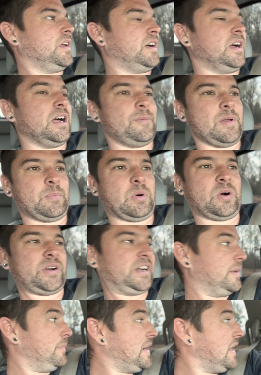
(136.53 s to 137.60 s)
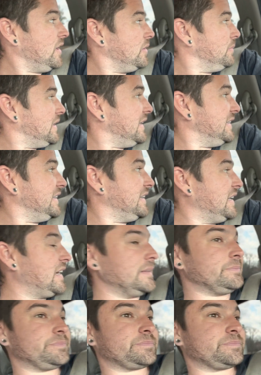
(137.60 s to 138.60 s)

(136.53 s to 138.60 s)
and parted them out, but I did not.